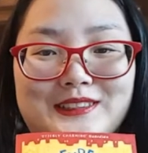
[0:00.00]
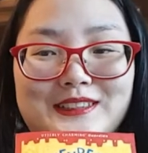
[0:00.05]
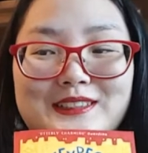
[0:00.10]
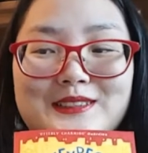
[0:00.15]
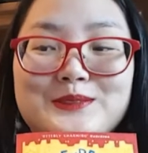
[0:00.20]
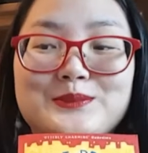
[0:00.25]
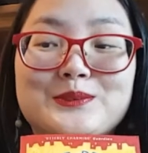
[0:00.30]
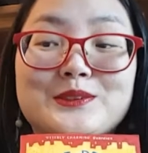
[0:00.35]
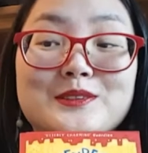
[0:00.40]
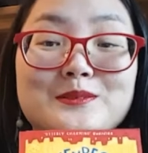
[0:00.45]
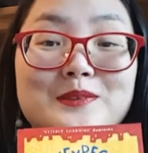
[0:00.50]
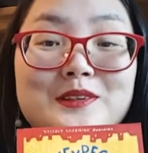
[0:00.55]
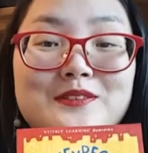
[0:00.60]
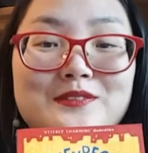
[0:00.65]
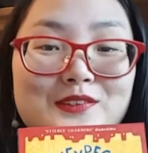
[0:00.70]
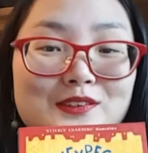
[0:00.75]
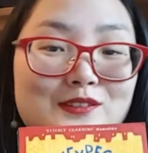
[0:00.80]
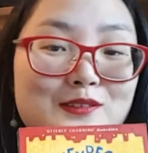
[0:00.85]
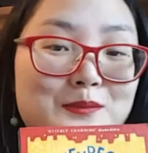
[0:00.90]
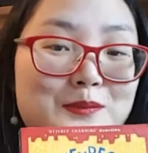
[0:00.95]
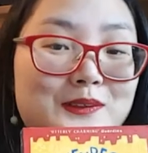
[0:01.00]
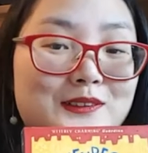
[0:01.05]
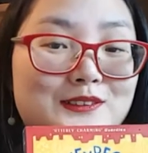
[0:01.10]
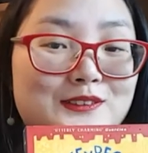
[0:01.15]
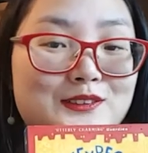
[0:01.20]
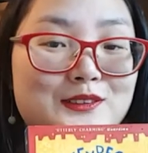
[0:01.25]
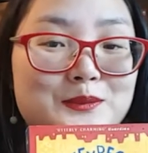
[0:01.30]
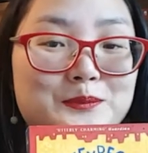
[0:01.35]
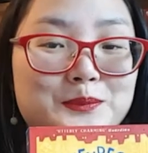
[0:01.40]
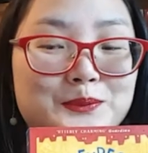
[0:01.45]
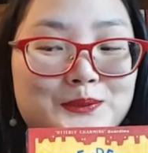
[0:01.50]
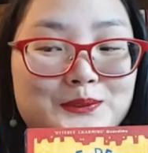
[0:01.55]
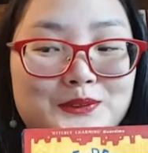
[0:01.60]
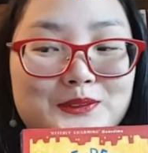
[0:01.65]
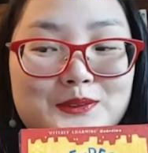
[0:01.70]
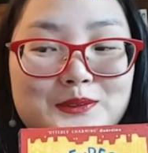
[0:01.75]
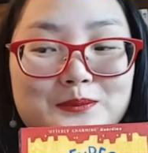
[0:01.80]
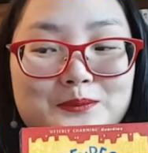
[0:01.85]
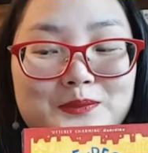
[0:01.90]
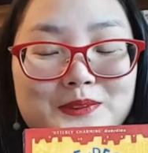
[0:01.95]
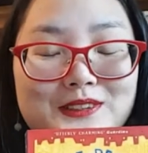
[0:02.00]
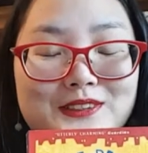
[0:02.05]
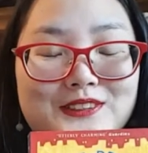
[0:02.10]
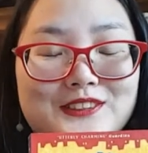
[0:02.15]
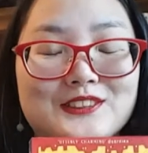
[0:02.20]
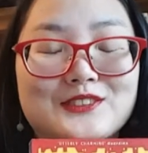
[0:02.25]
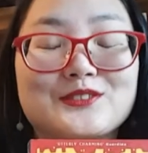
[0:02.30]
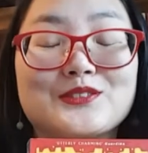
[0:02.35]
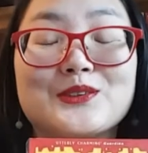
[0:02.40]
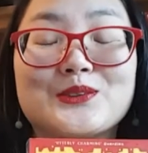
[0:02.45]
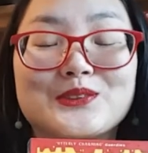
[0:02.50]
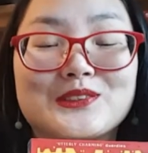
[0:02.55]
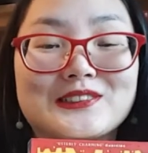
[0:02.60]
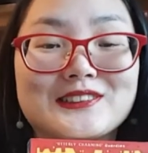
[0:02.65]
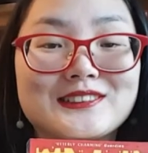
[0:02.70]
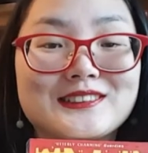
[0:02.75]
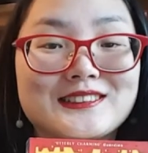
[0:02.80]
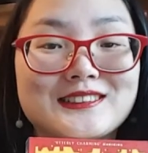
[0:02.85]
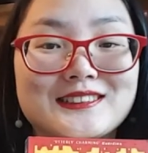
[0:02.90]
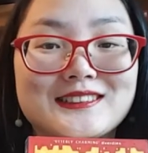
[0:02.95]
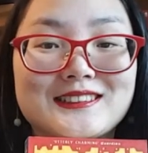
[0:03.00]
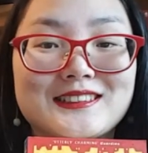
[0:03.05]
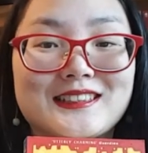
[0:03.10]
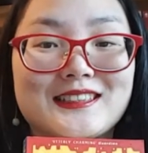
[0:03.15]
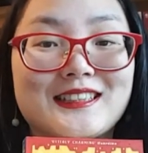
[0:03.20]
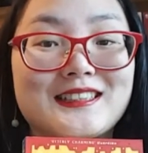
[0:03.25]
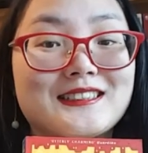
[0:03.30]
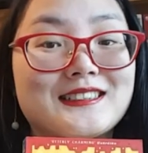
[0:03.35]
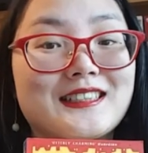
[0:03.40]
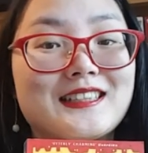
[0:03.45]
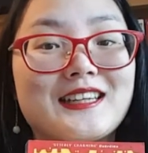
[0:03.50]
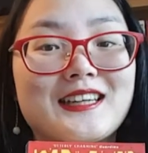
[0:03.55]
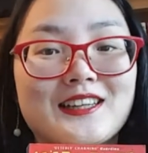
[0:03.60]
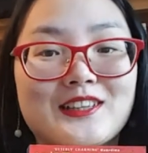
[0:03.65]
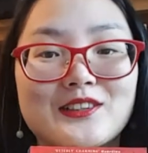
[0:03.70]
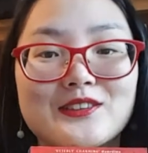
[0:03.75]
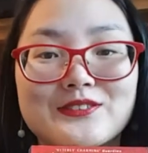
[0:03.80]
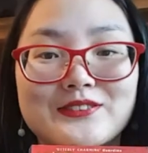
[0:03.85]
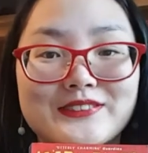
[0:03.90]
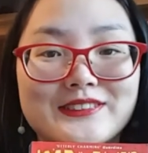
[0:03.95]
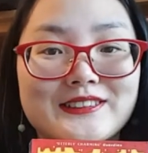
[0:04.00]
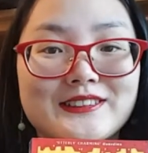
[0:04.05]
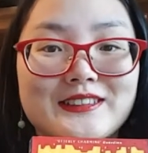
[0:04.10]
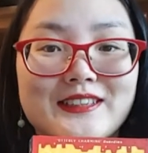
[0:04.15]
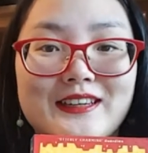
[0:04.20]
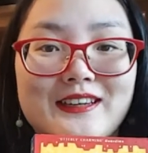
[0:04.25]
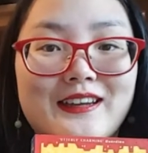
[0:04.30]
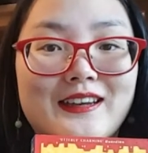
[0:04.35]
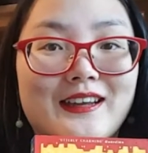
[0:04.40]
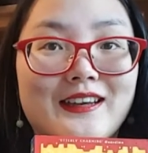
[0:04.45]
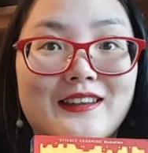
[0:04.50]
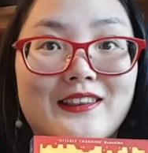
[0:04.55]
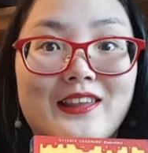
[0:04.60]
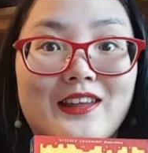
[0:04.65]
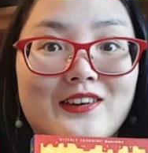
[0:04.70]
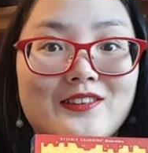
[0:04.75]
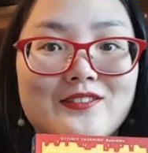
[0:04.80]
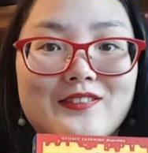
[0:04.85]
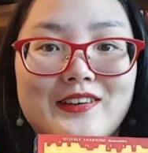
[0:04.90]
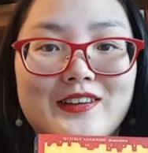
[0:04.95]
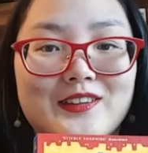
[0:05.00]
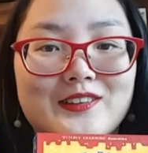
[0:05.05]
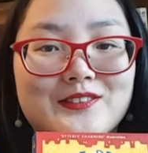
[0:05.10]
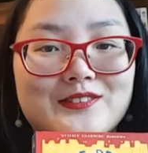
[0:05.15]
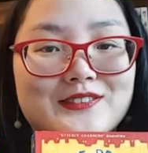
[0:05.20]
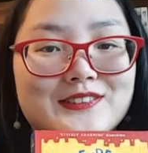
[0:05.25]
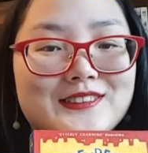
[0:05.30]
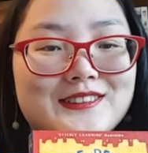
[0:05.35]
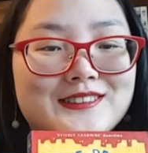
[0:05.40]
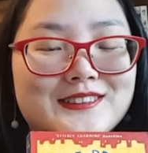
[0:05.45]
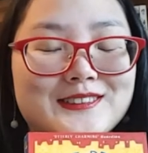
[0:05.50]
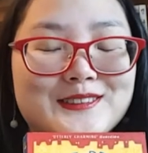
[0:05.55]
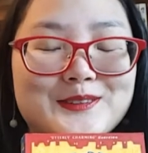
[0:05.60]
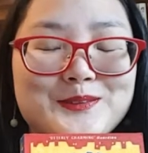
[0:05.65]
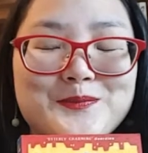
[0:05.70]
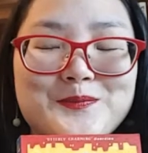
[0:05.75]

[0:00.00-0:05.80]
It is one of my favourite parts of the book because, of course, it's an elephant, and I love elephants.